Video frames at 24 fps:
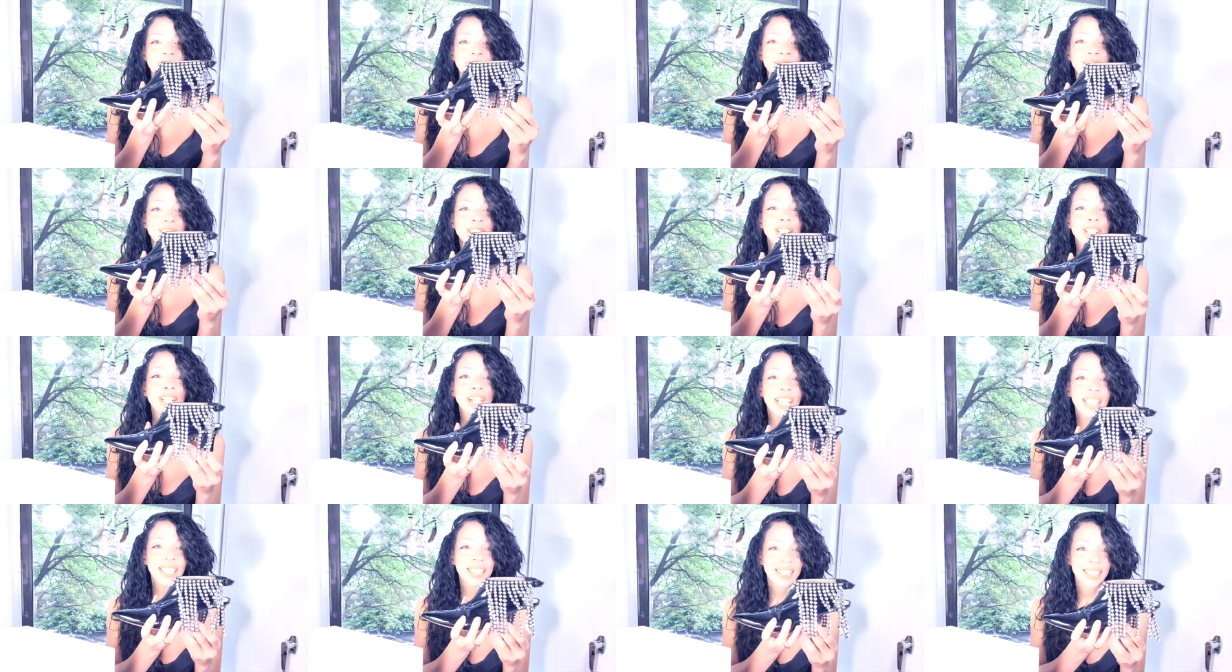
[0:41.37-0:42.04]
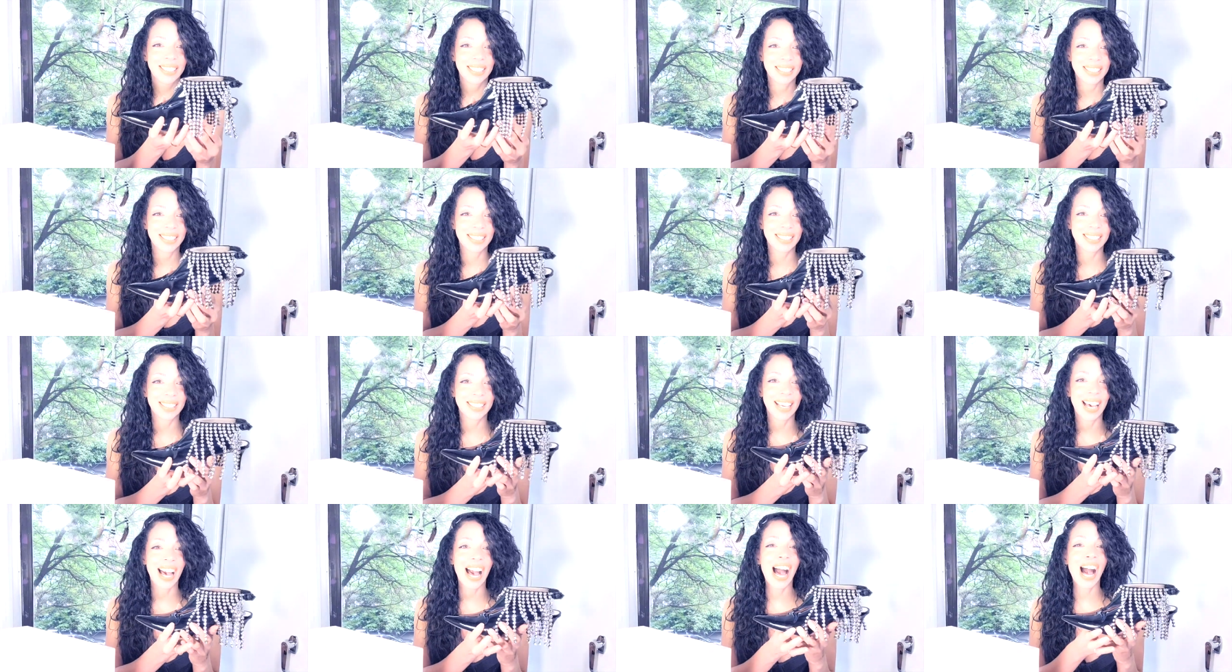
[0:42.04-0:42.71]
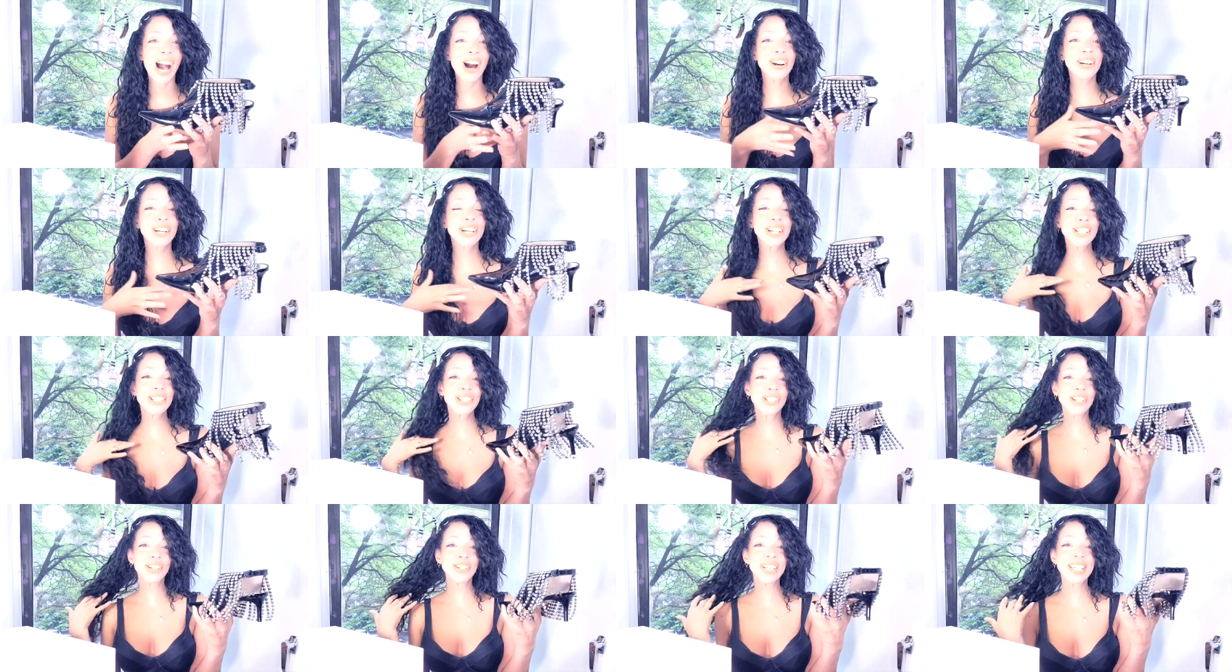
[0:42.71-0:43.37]
Look at these. How
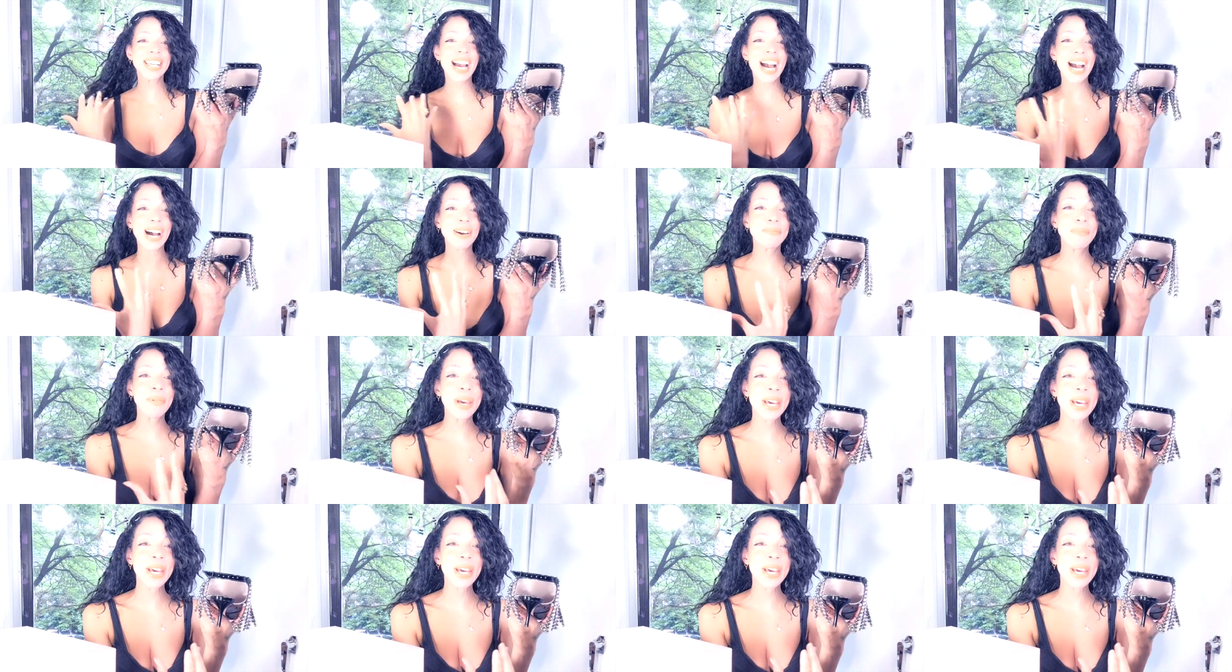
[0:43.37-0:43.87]
could you not be